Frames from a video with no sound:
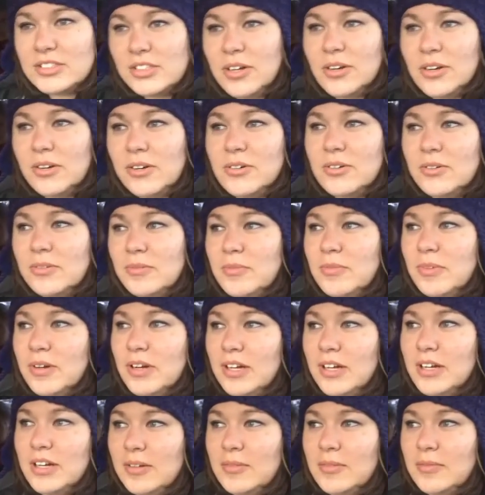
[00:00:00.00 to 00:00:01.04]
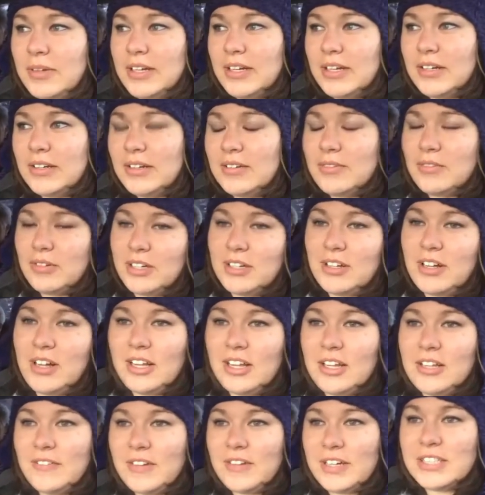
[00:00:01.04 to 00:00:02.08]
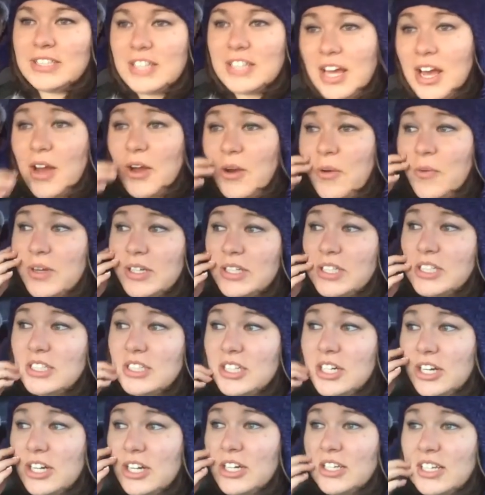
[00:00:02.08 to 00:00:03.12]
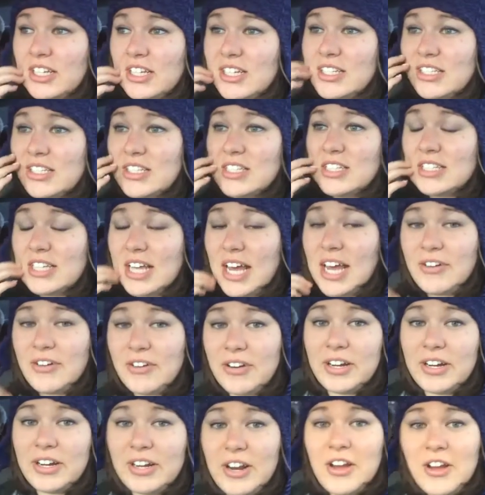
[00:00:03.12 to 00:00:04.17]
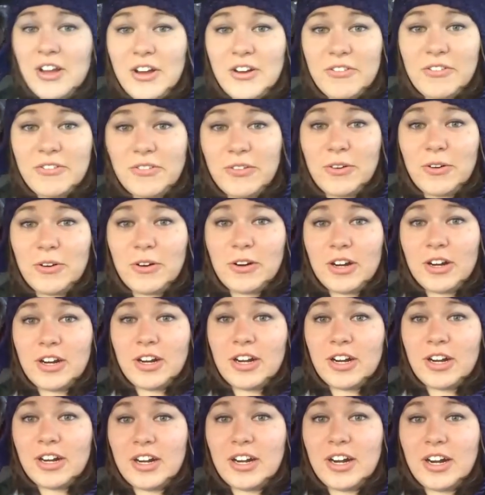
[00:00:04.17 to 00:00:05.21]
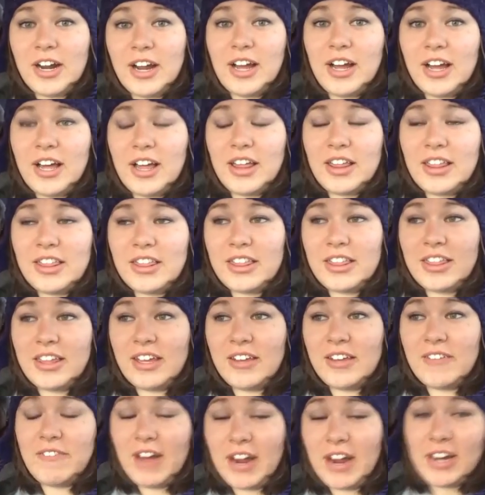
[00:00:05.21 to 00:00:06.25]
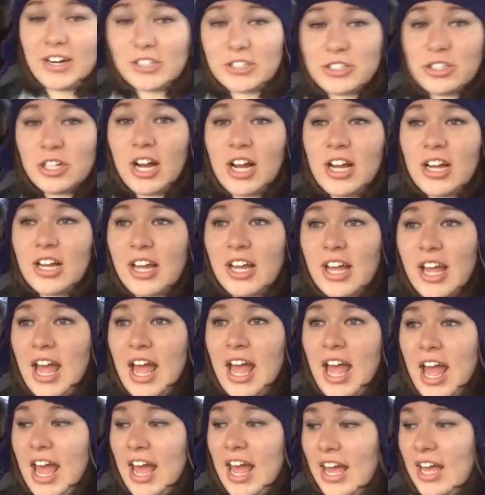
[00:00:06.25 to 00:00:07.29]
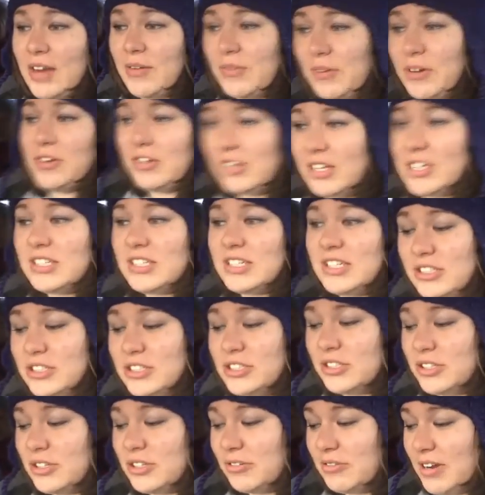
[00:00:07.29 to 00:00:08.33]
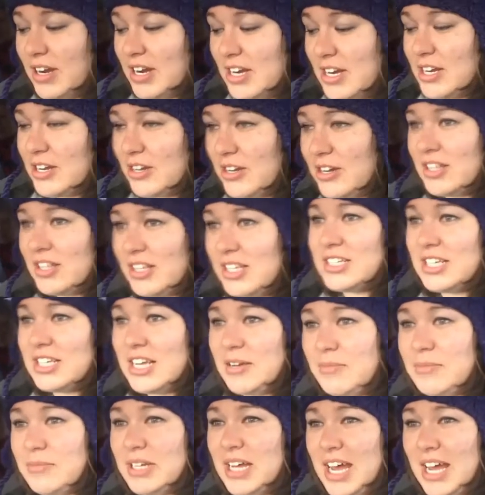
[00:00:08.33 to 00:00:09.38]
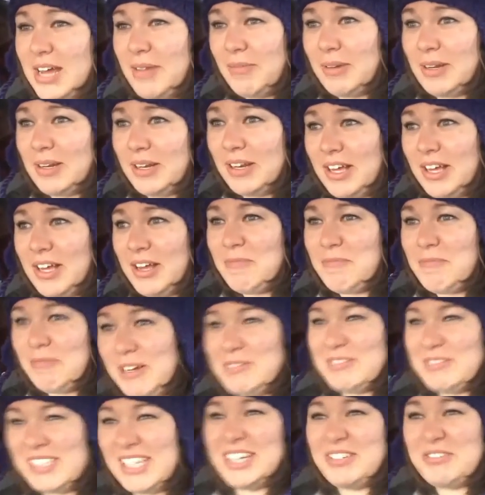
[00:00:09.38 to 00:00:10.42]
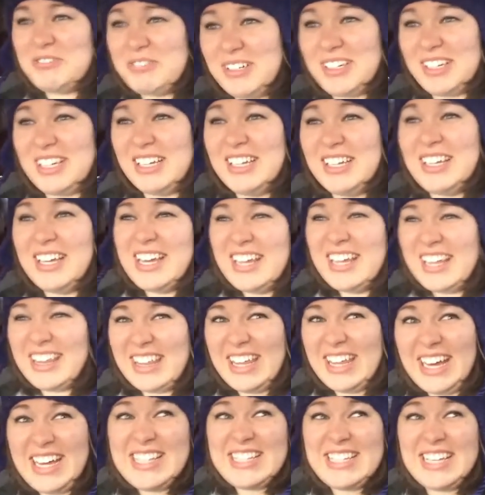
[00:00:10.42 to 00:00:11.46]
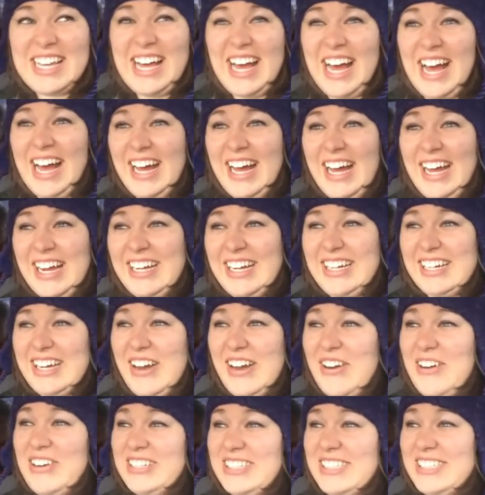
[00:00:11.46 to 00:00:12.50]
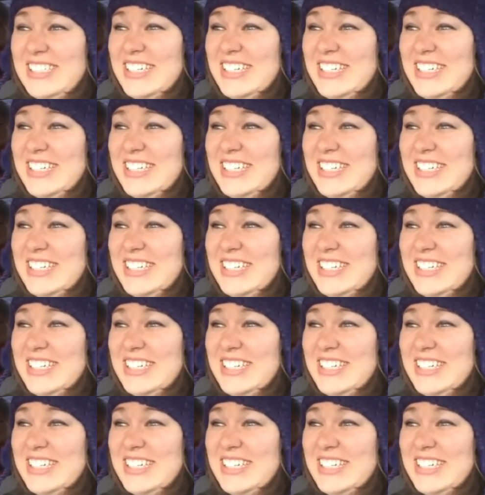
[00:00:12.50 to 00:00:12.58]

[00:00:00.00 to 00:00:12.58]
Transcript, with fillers: So, mom and, well, all of us, we just heard this siren for the fire truck and we are listening to the radio at the same time. And mom's like, well, that's a high note.